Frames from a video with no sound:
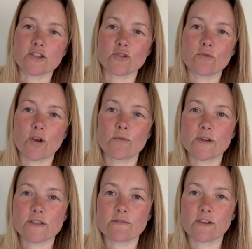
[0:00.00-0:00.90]
to
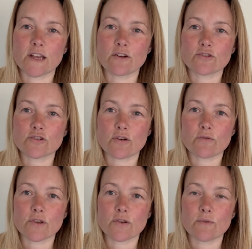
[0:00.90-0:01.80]
coercively
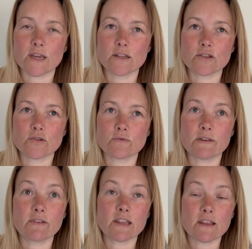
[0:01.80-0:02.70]
control you into
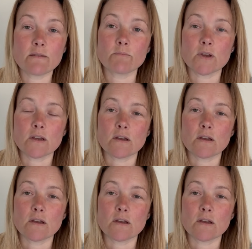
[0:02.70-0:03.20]
giving them